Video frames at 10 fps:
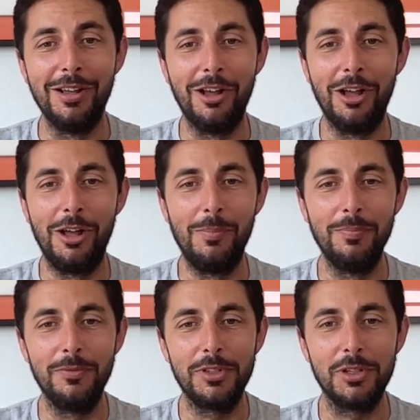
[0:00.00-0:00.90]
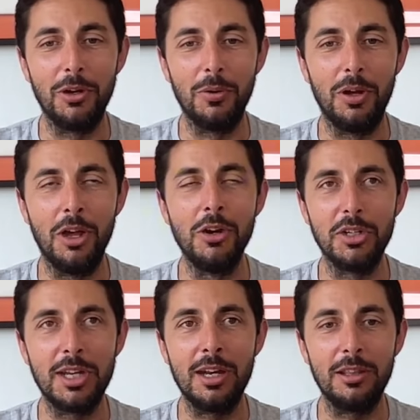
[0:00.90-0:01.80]
Um, so
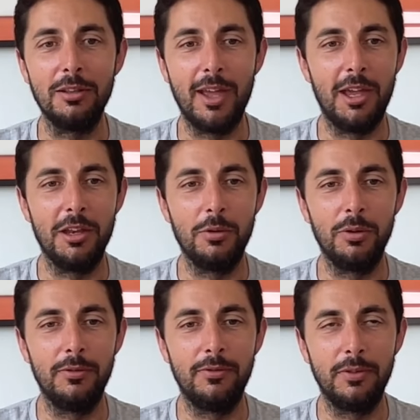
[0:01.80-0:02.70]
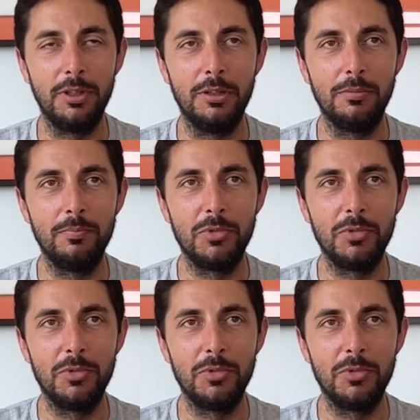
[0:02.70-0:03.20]
understanding the value of you know